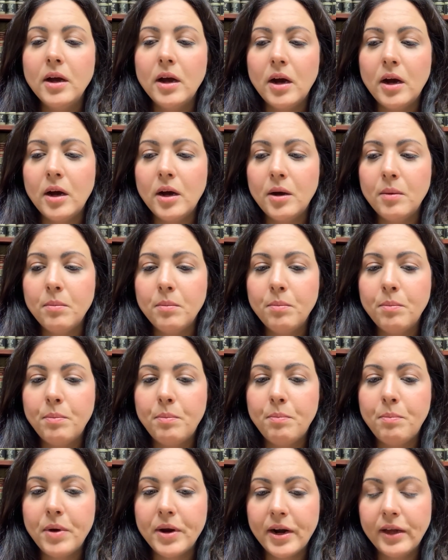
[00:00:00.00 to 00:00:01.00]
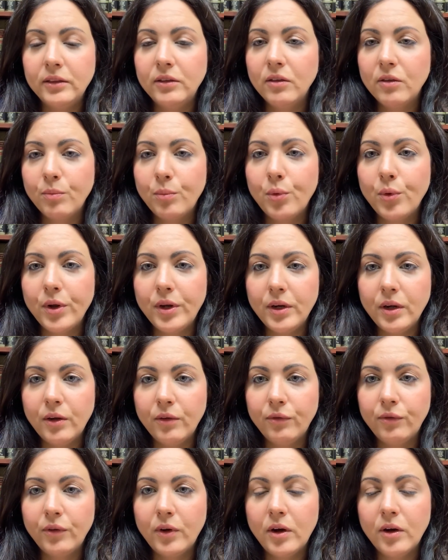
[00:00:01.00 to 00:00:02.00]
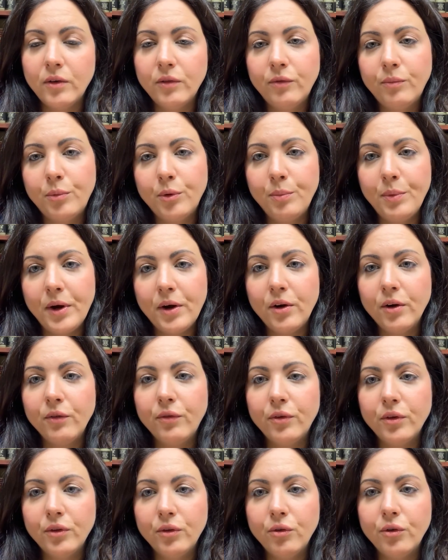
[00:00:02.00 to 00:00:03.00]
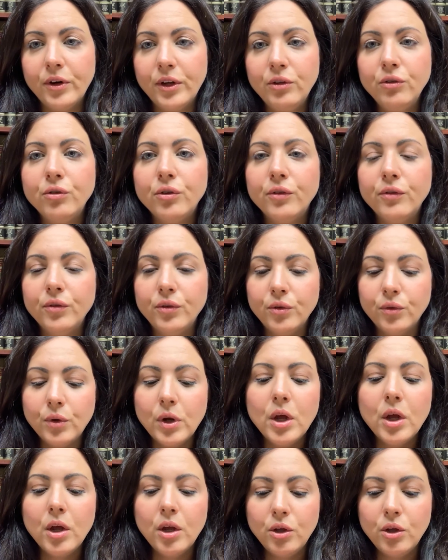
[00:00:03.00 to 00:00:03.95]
But at this point of preparing for your interview,